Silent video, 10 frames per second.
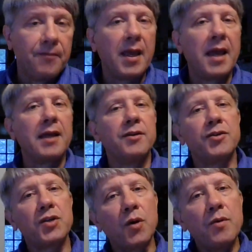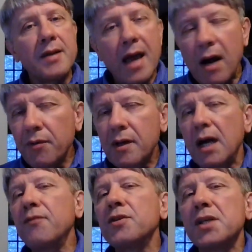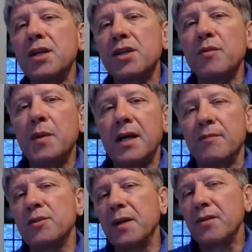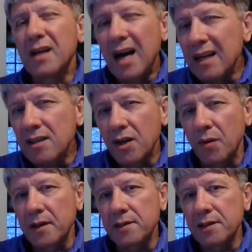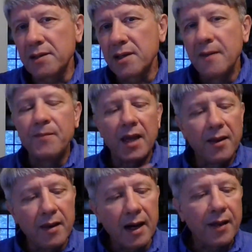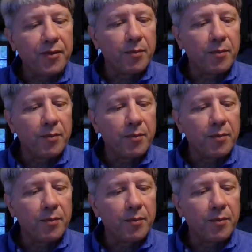And so now the conversation becomes about the consequences and not the